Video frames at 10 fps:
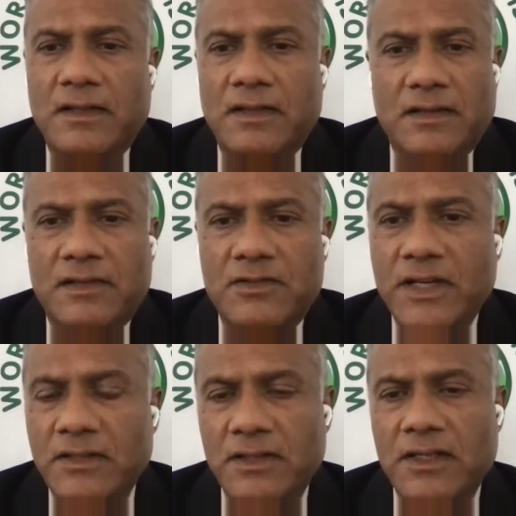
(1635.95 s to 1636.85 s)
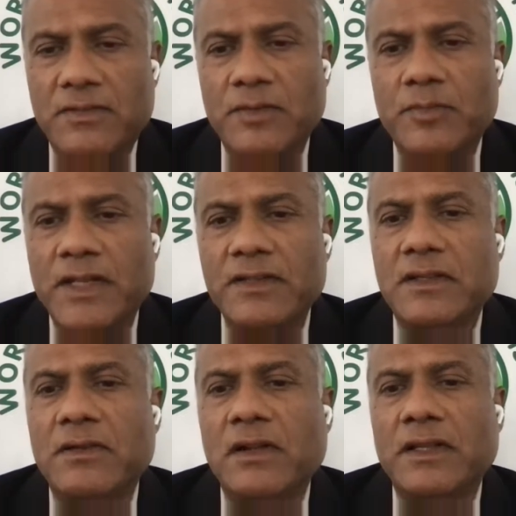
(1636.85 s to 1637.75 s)
The tractors have
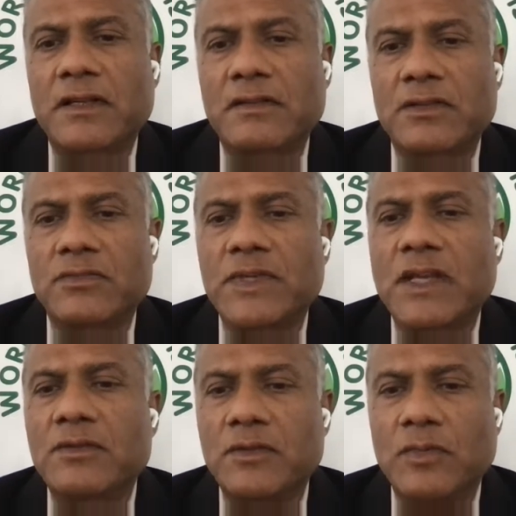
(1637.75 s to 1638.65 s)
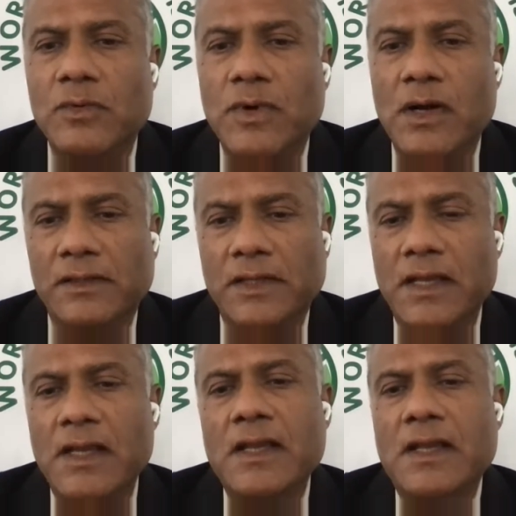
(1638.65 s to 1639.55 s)
replaced and all that. We have to move on
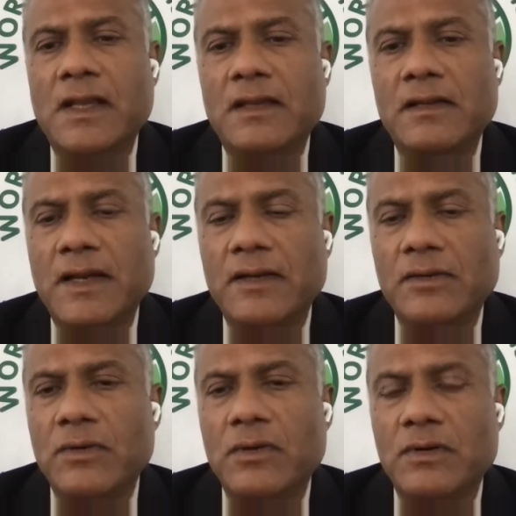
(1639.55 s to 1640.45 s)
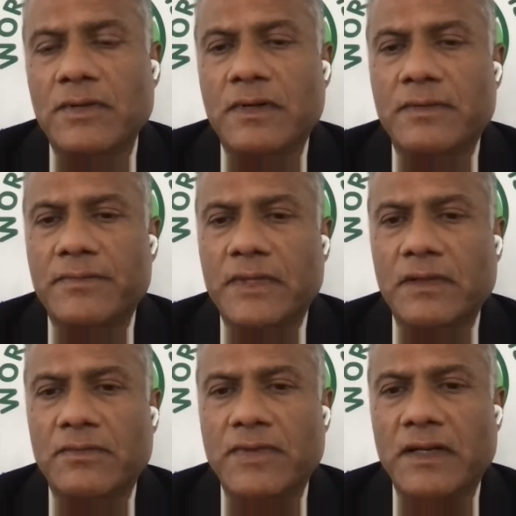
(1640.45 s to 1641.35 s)
and let go of our
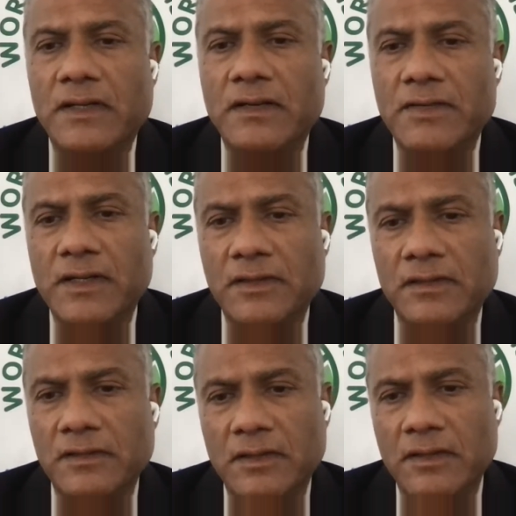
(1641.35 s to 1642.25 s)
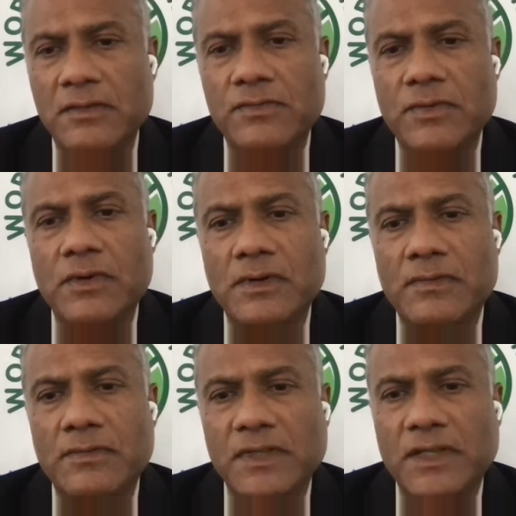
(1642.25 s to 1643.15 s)
fatal attraction
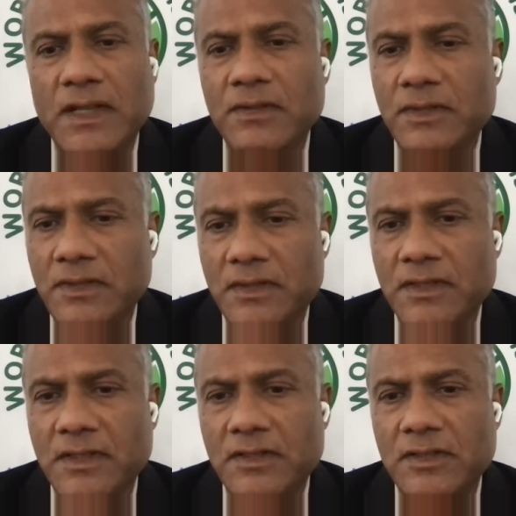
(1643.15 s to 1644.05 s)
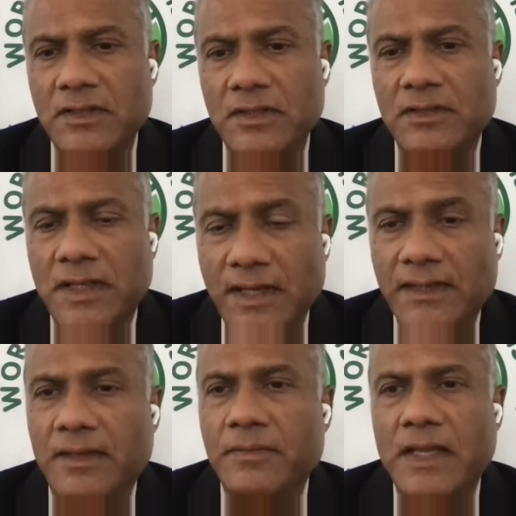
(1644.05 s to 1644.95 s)
for the cows. It's
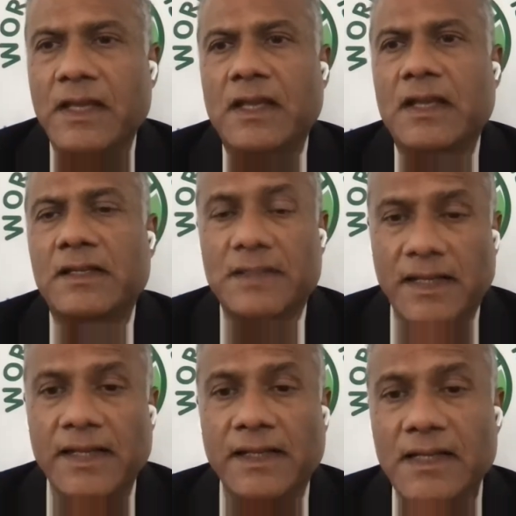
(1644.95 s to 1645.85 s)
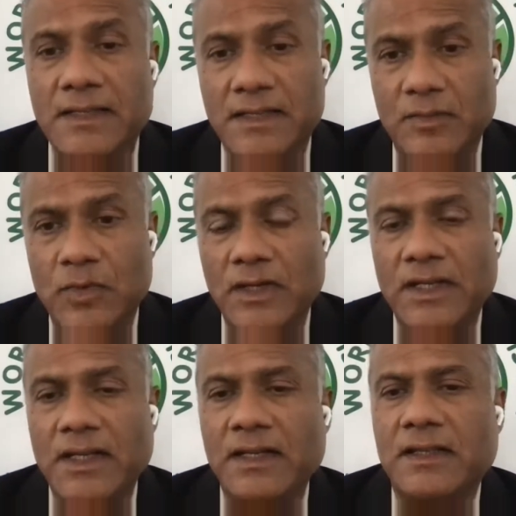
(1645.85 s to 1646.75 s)
killing them, and it's killing us more
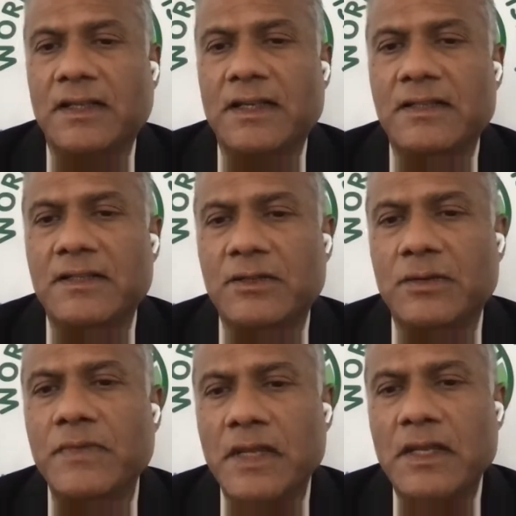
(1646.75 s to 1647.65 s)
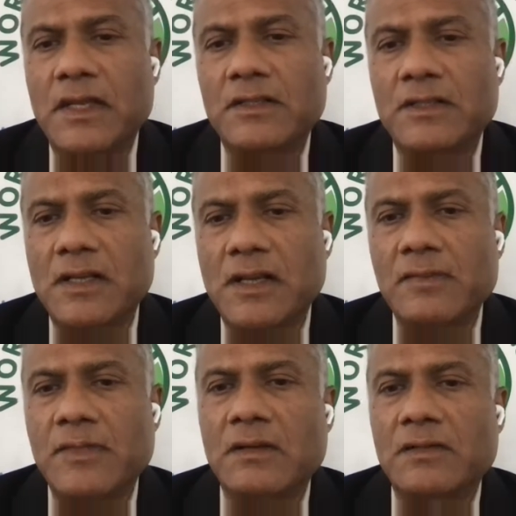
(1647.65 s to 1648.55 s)
than anything else. So it's
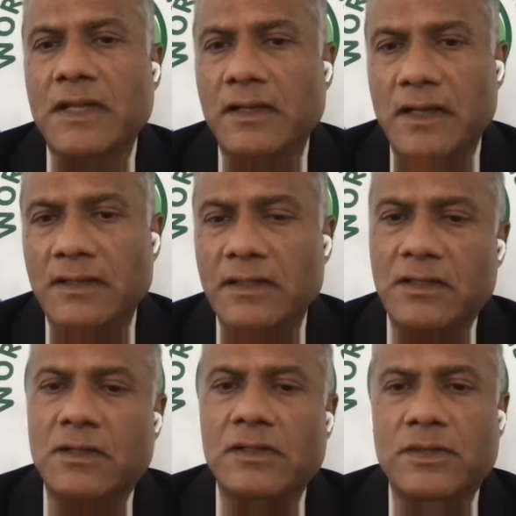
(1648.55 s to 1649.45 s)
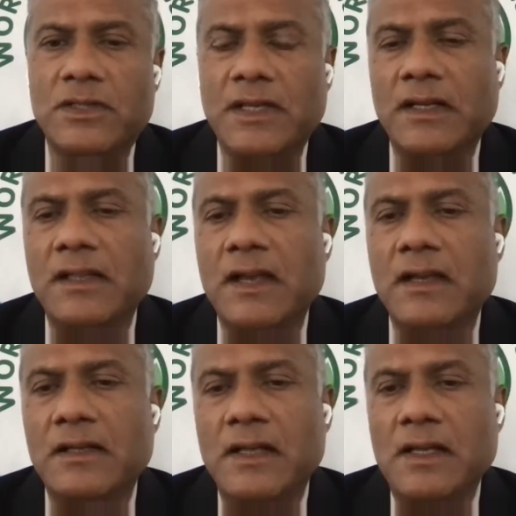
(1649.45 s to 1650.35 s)
time now, like Gandhiji also said,
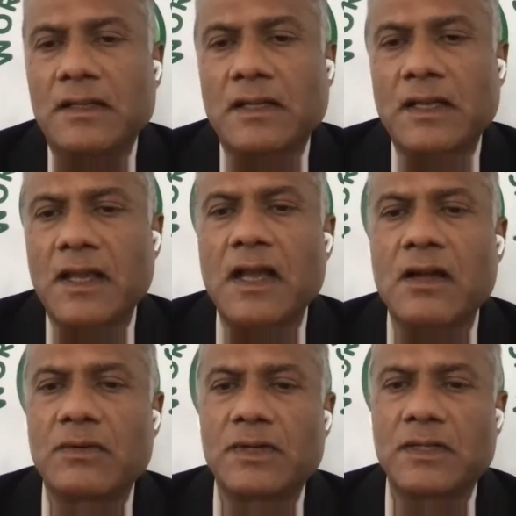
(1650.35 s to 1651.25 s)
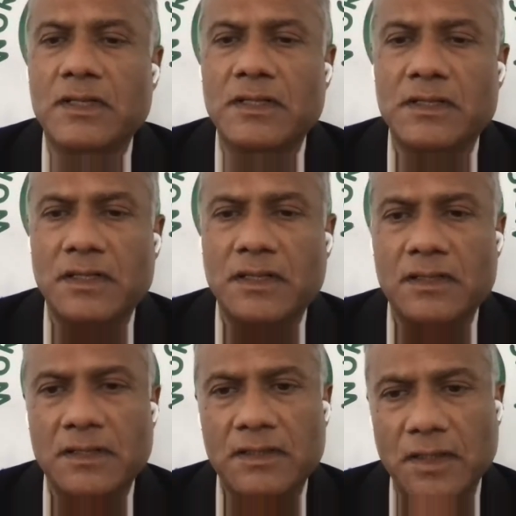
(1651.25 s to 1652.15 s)
that the cow is
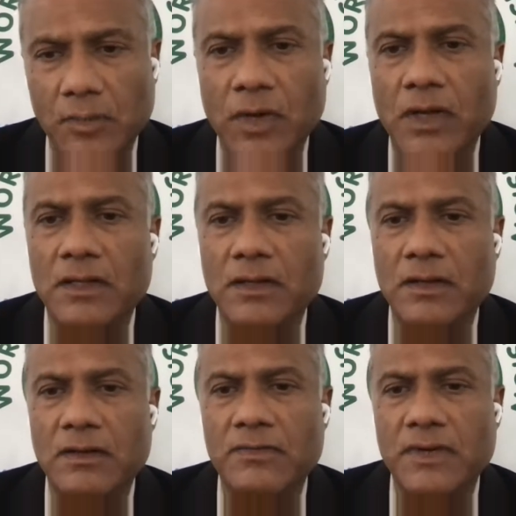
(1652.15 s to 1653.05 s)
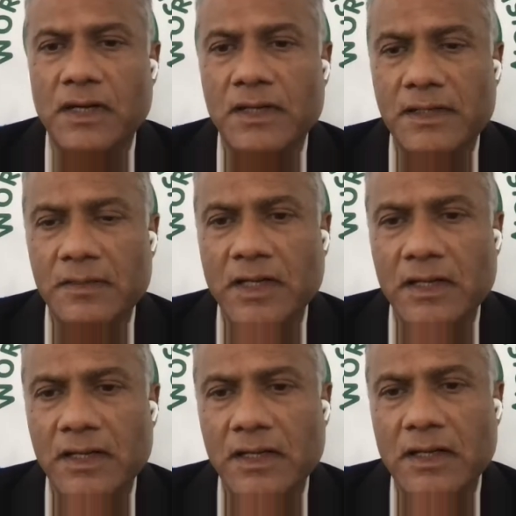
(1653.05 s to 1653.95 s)
a symbol of
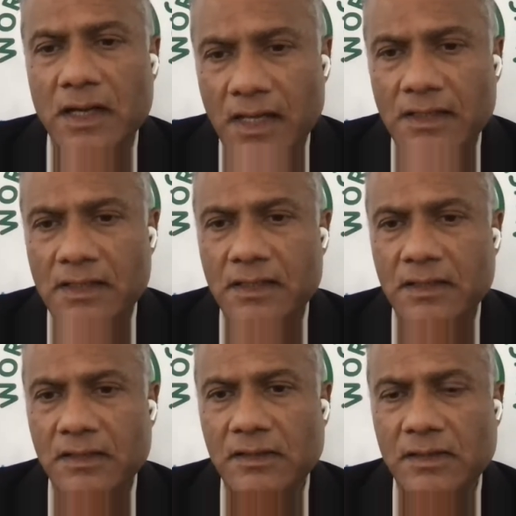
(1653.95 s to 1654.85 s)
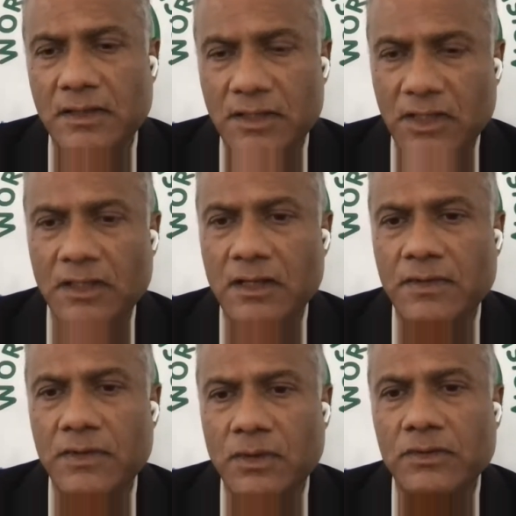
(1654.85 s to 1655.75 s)
ultimately us touching
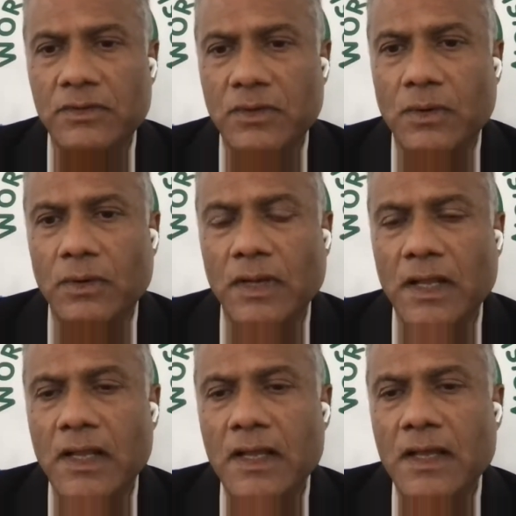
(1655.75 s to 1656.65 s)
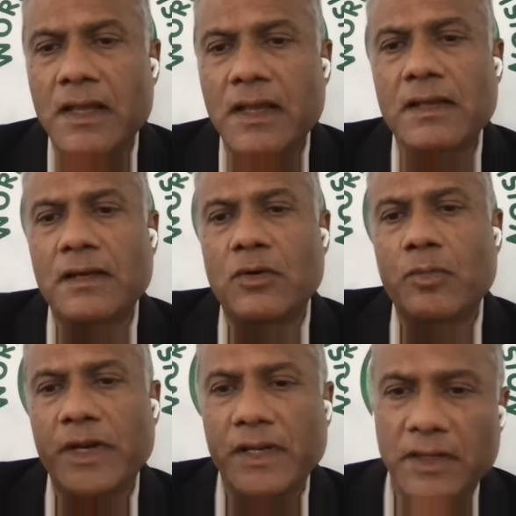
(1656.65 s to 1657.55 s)
our own soul and
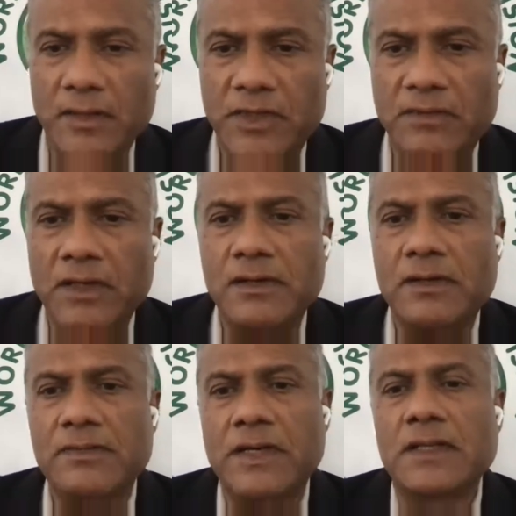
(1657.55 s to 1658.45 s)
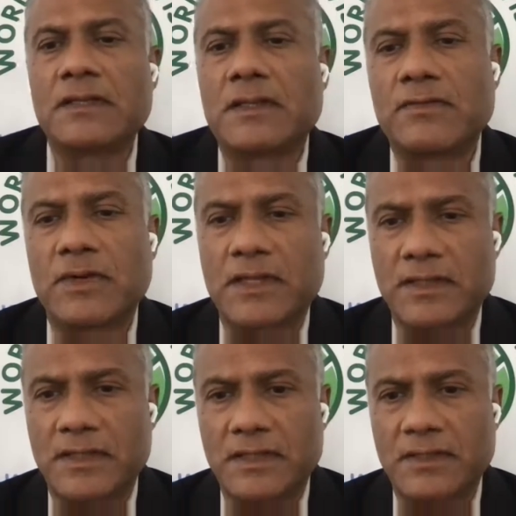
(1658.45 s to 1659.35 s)
opening up the world of ahimsa for
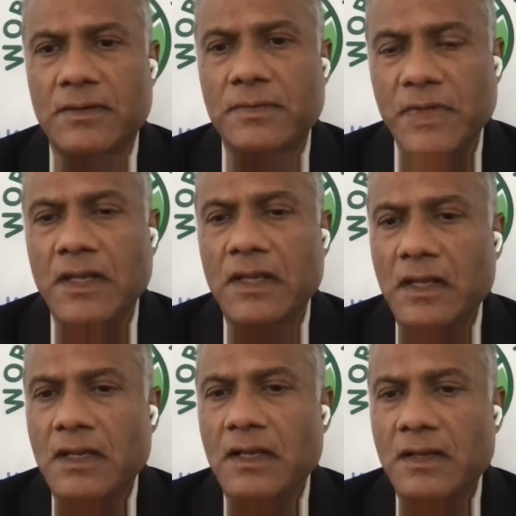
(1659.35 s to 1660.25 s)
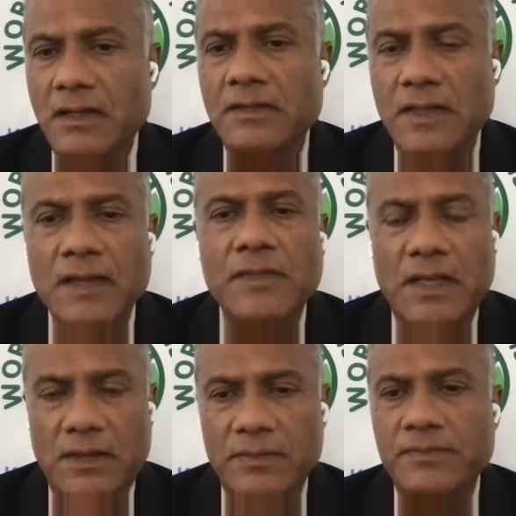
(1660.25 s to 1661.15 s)
us. So it's time
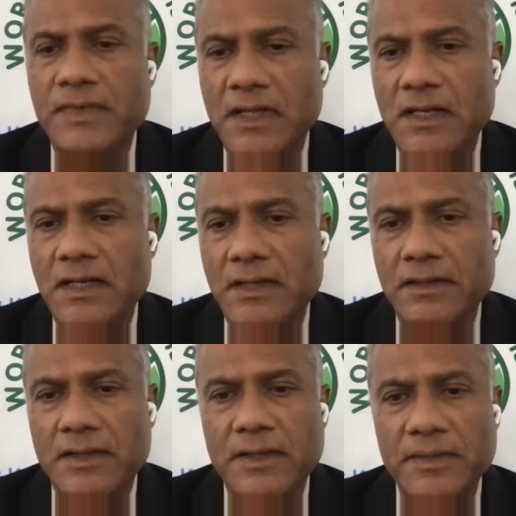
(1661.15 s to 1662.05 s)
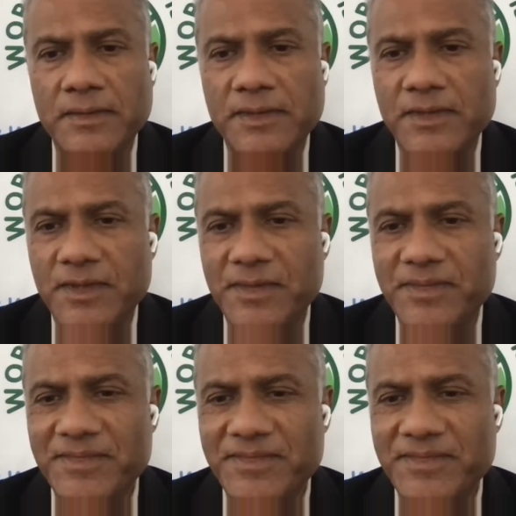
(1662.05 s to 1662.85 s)
now. I agree. So.